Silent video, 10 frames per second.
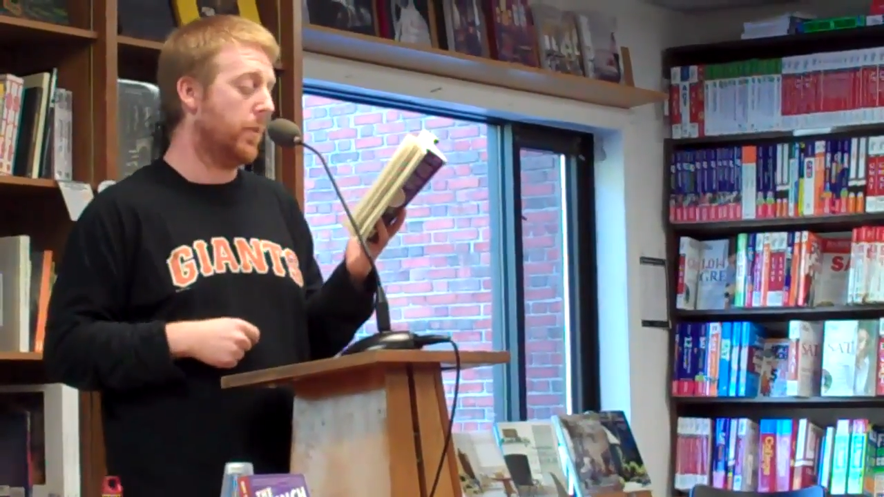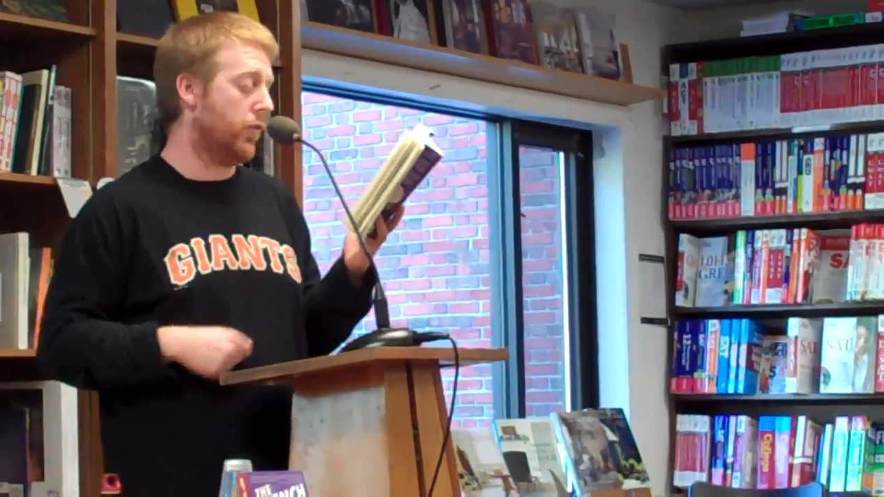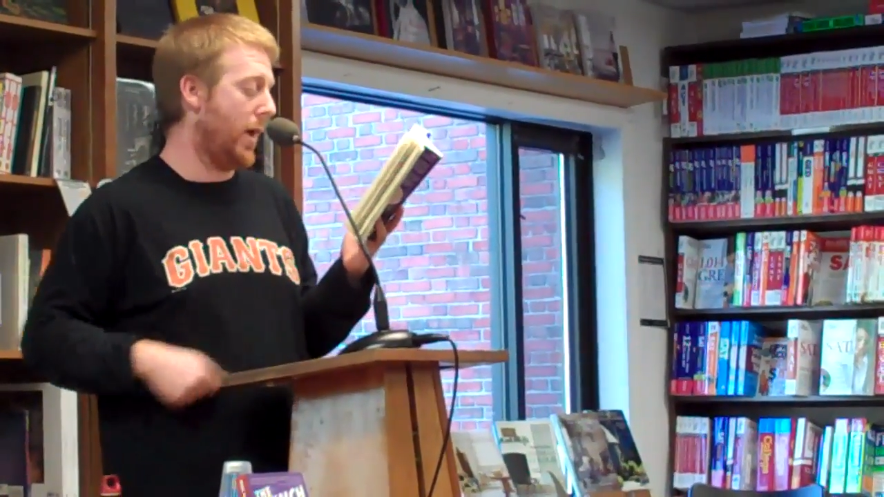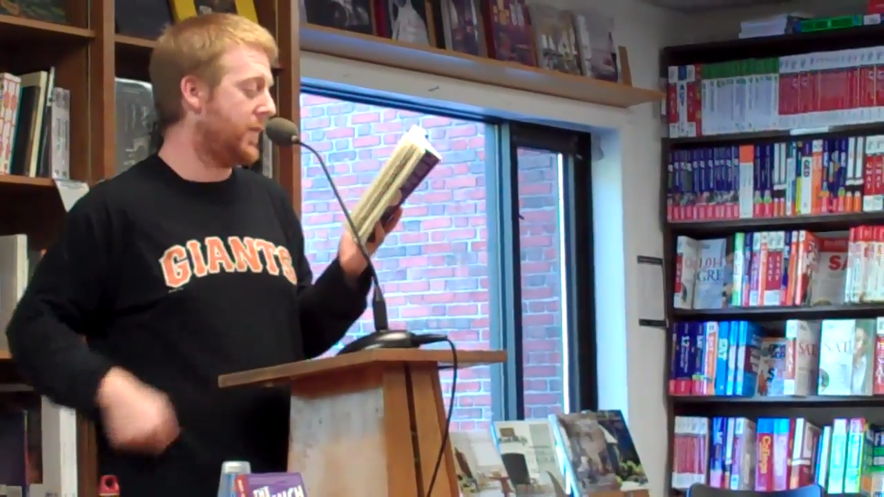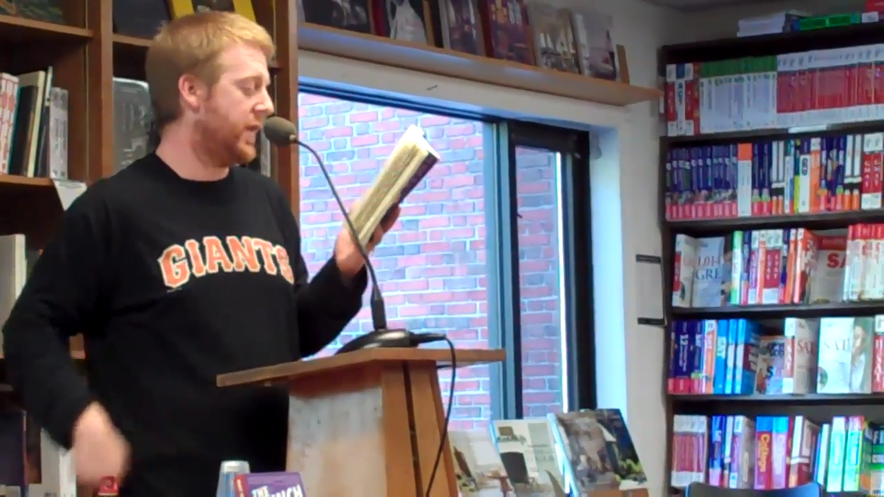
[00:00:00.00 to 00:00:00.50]

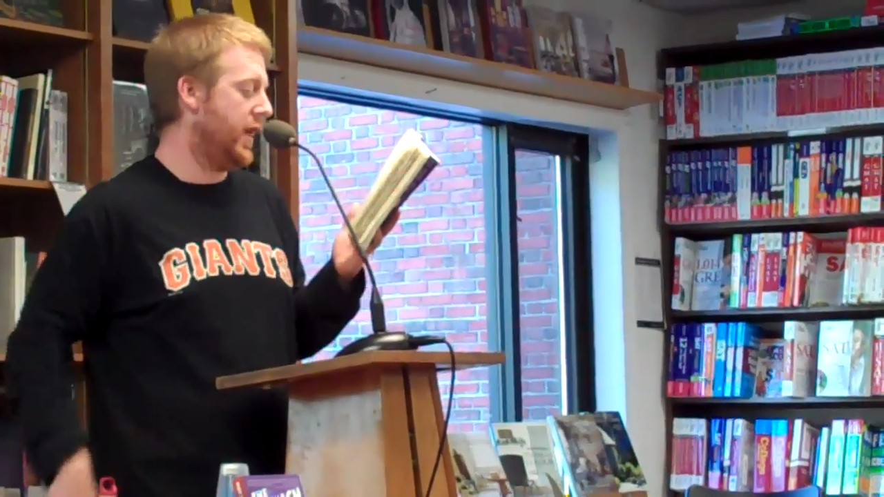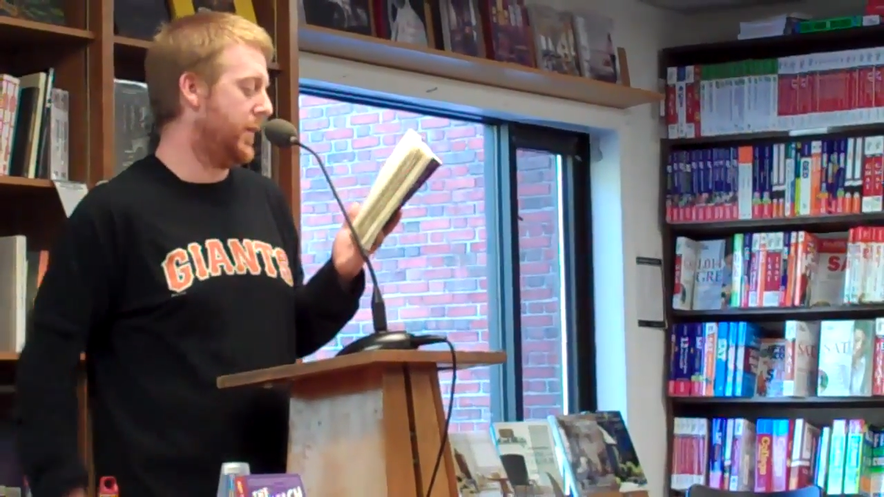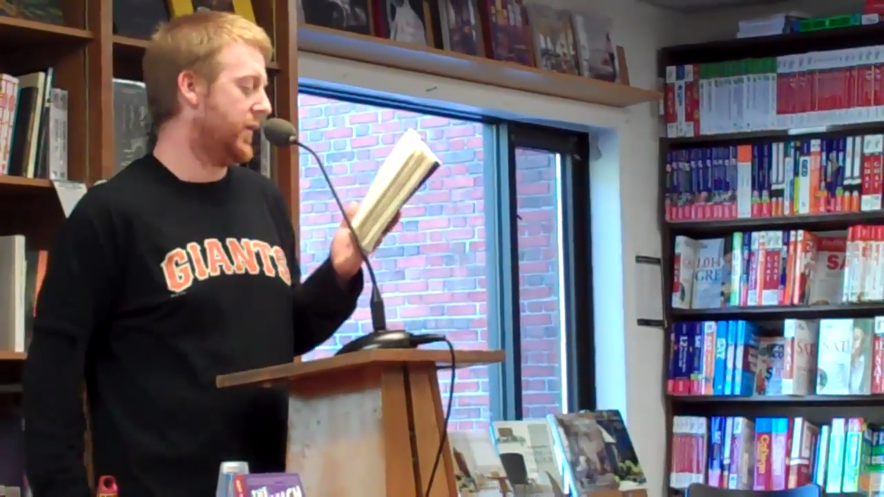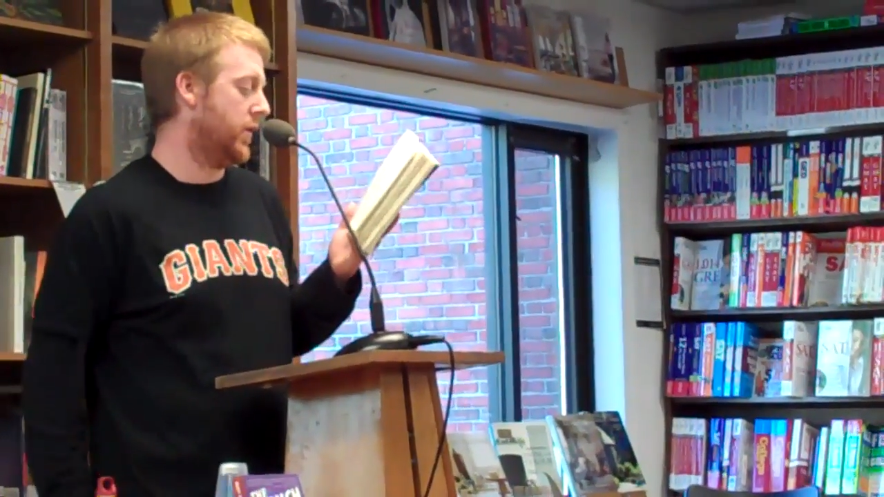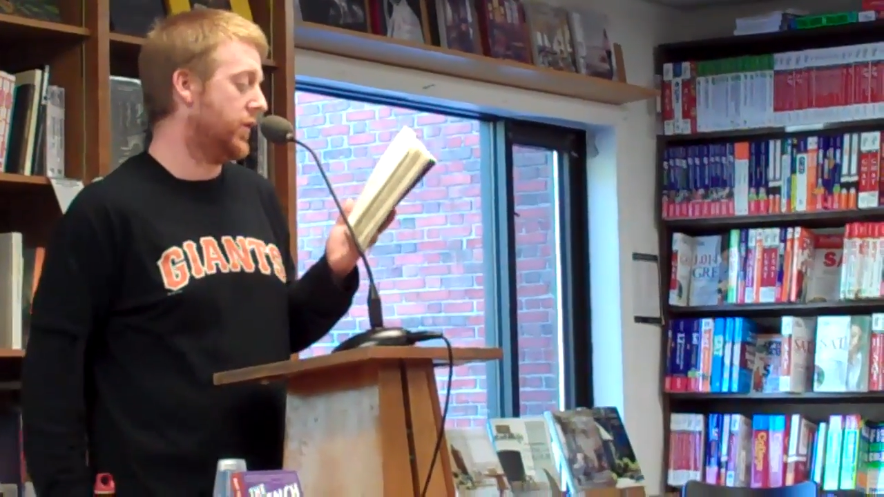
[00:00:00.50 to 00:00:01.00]
preps and
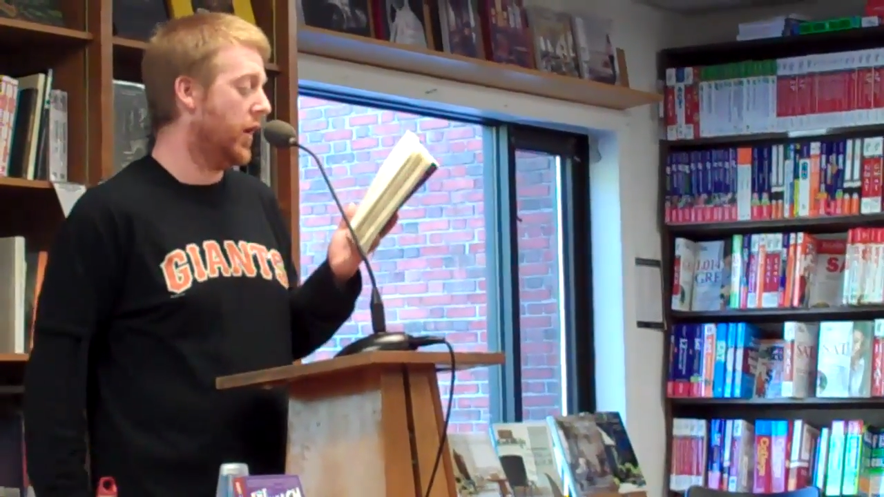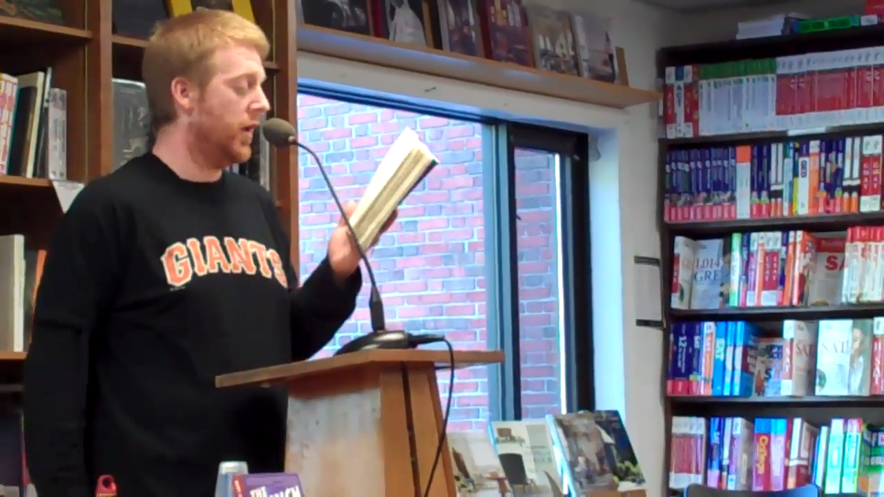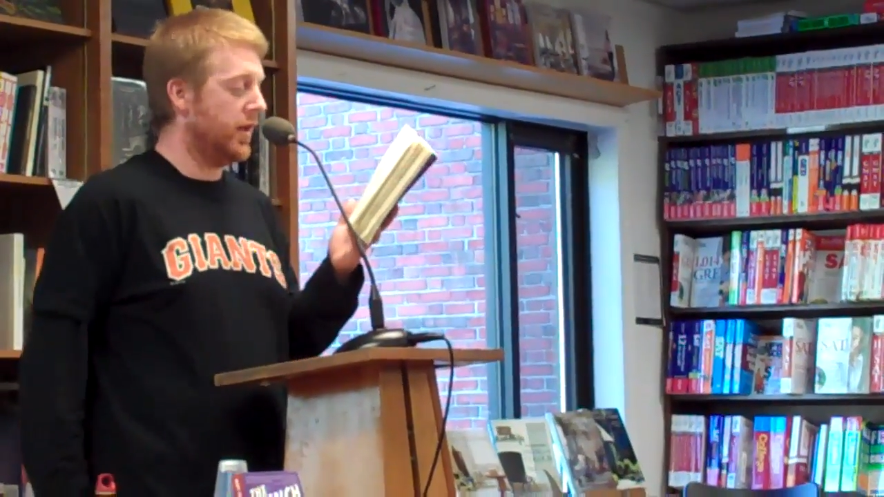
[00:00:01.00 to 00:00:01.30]
hipsters,